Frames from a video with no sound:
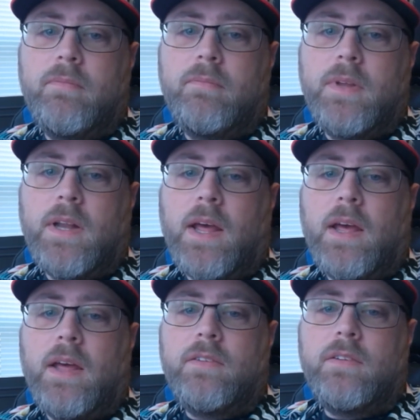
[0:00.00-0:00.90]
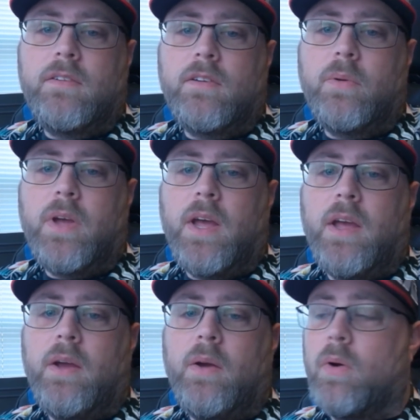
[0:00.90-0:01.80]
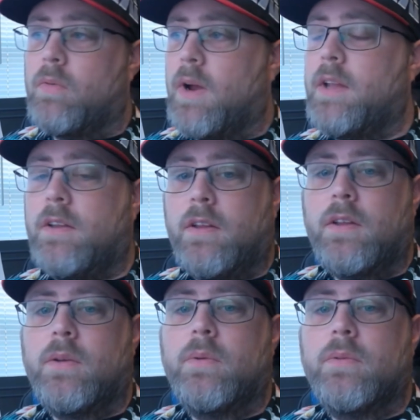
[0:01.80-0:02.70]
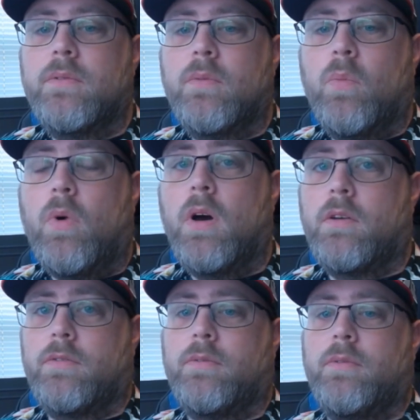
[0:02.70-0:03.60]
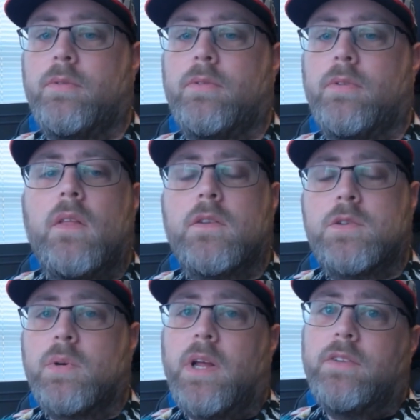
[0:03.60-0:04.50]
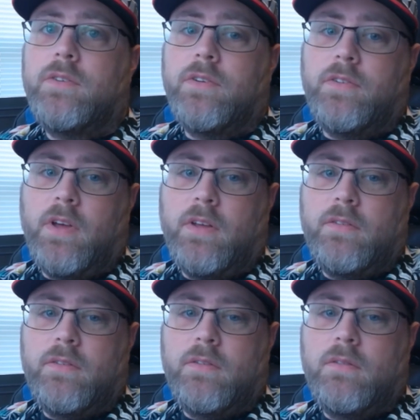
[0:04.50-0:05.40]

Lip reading: been asked, is it okay or right to use walkthroughs? The short answer is yes.